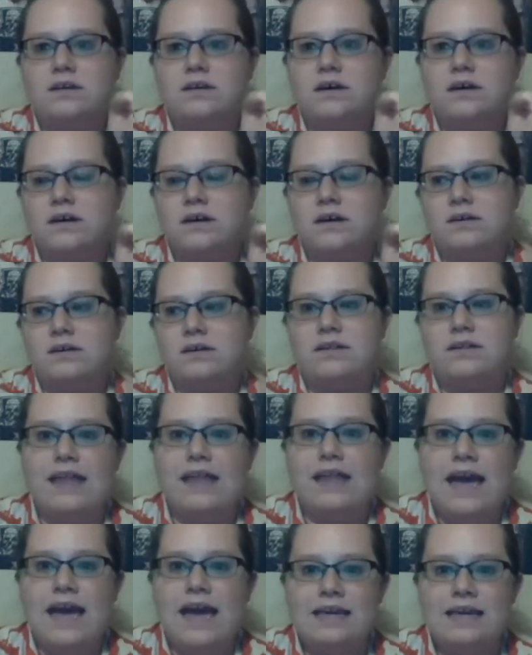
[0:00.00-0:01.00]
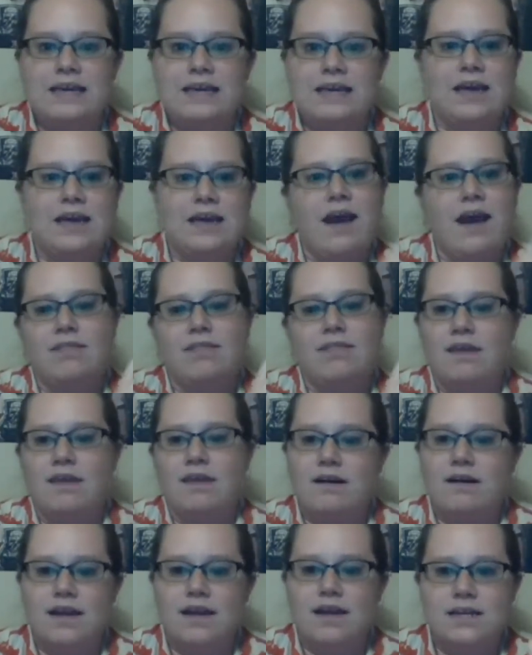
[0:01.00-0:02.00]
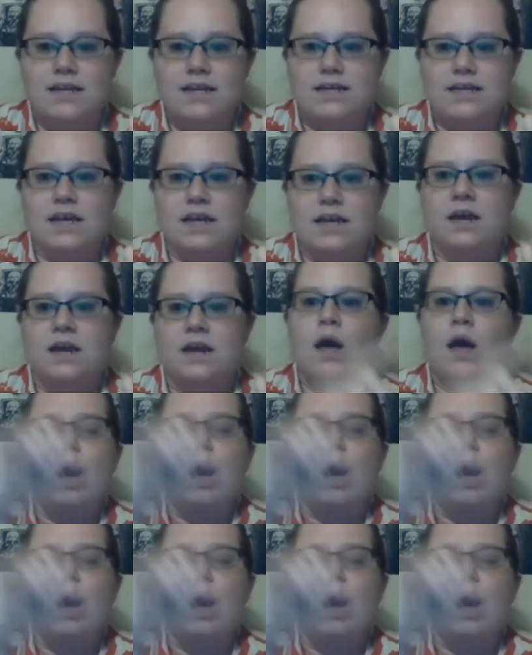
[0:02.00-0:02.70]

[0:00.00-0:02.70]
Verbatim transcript: uh, the lackey had their ending,